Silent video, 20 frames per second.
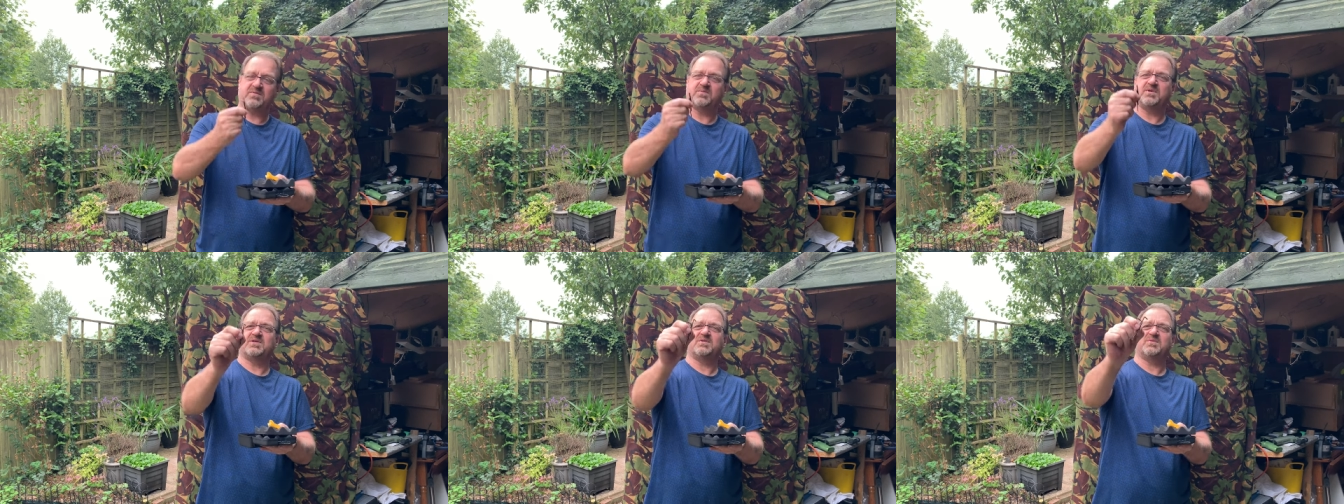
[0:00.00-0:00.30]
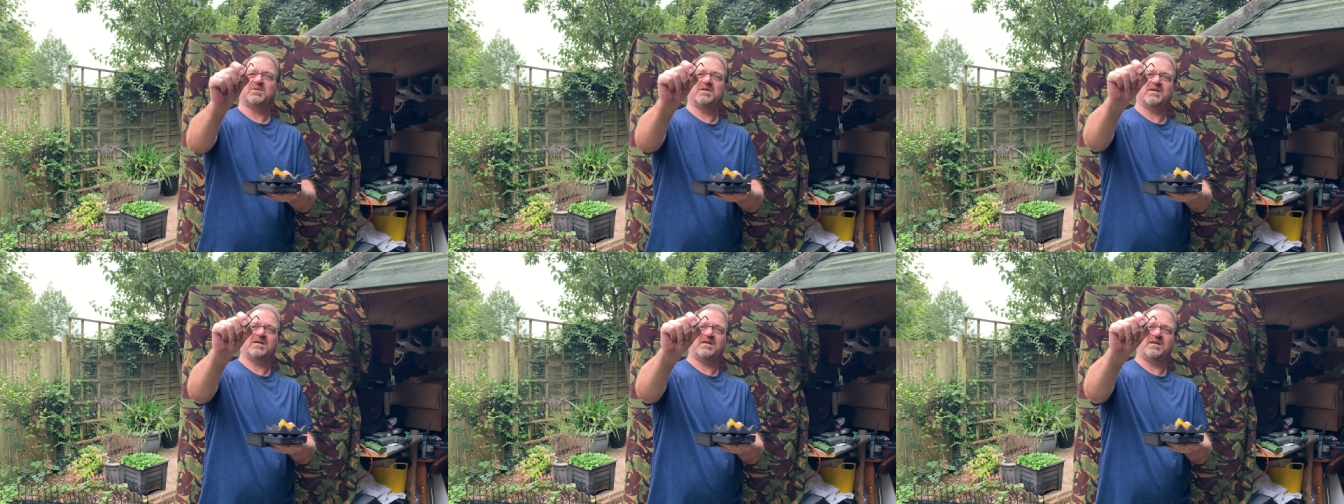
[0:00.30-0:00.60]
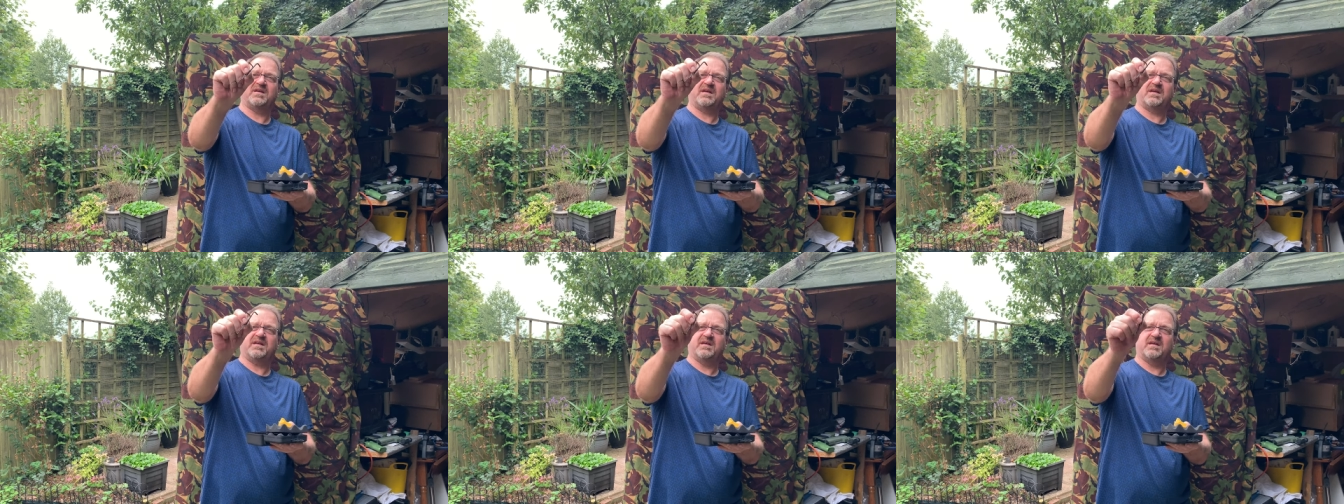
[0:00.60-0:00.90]
which are
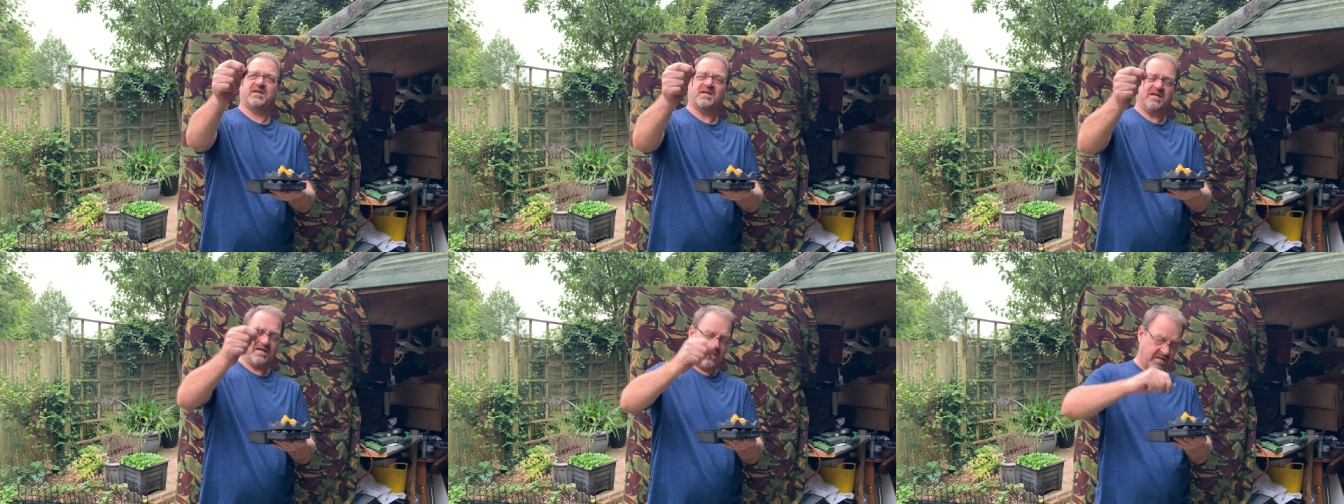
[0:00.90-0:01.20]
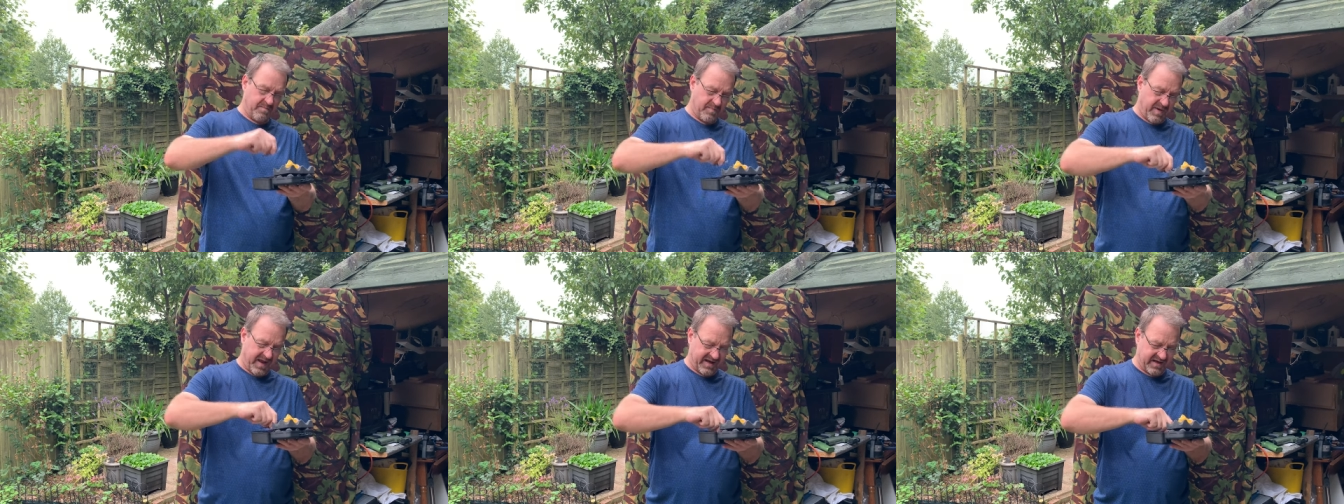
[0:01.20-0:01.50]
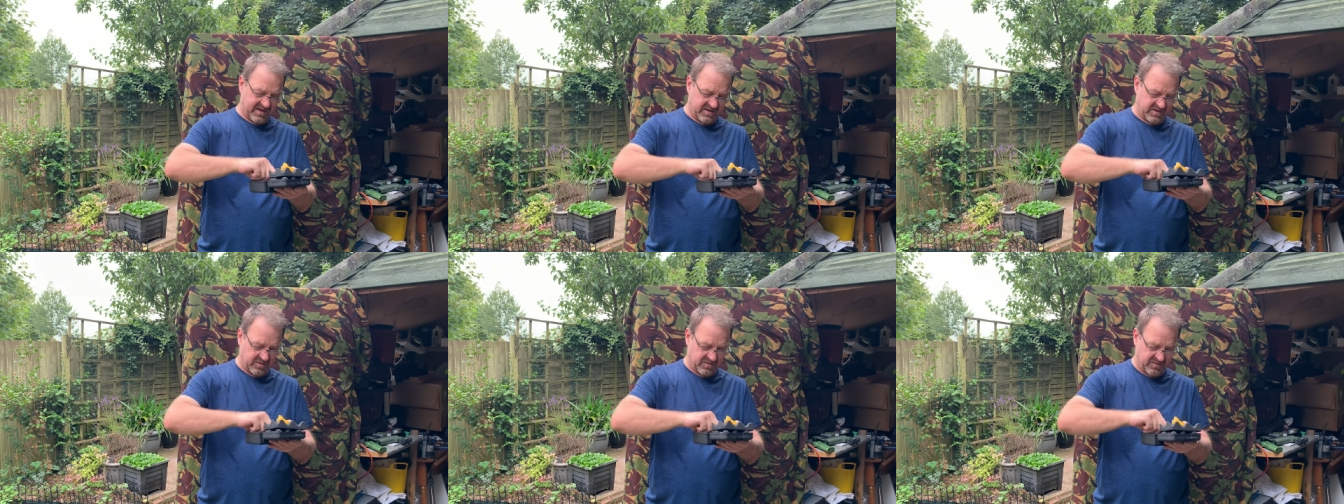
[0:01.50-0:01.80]
in a
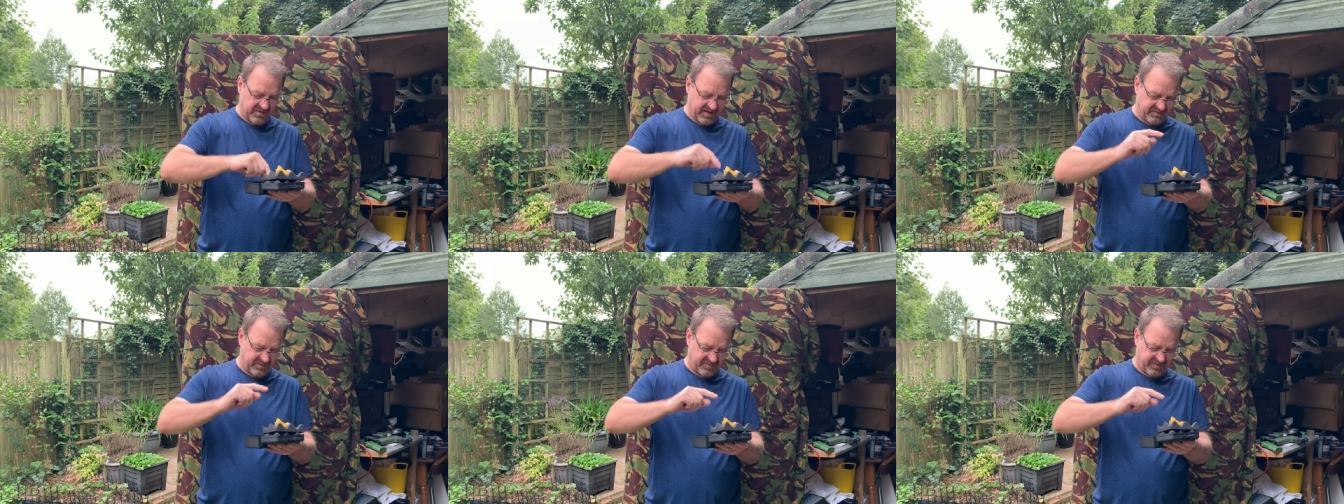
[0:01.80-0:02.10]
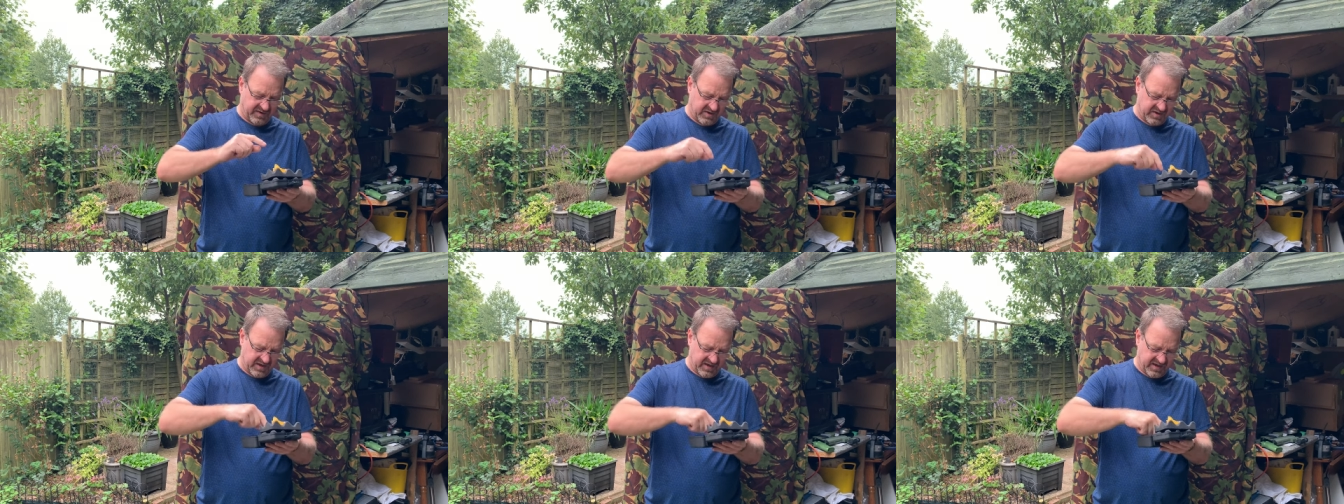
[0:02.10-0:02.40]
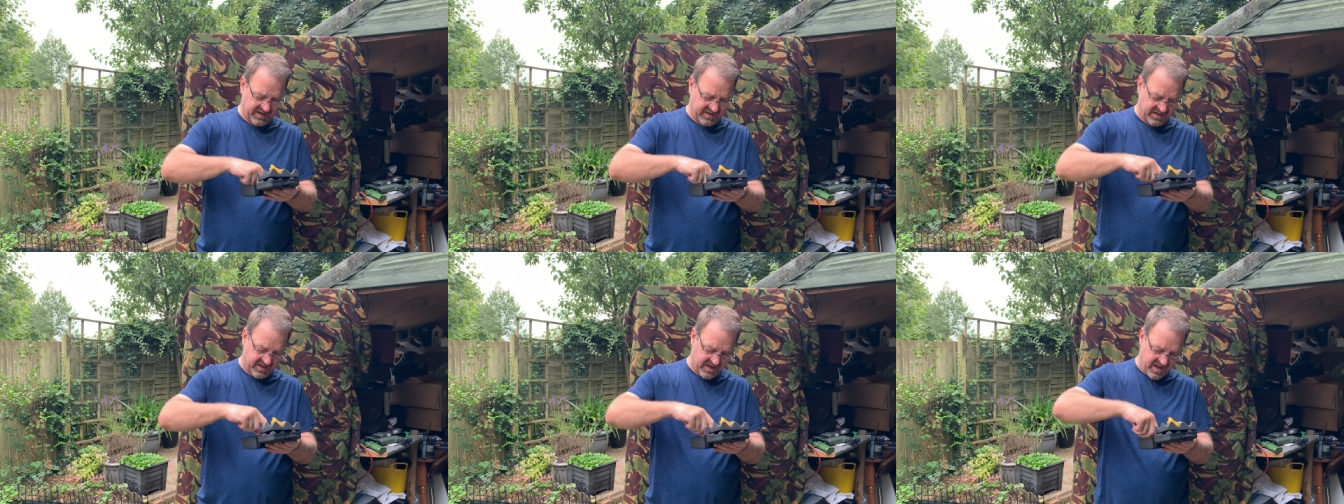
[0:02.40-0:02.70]
packet, so everything you
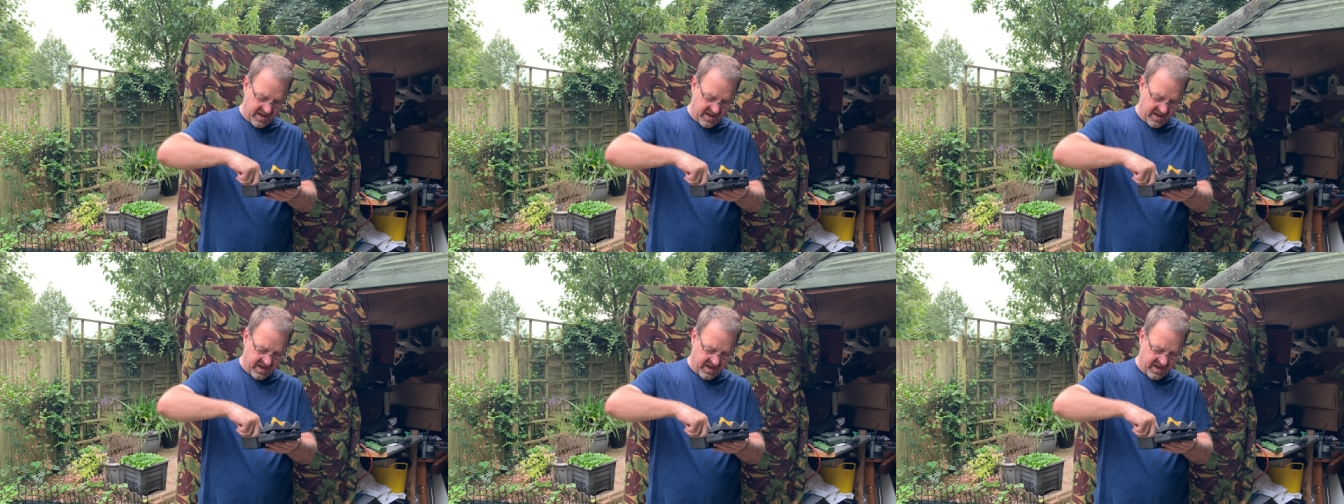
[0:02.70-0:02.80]
need.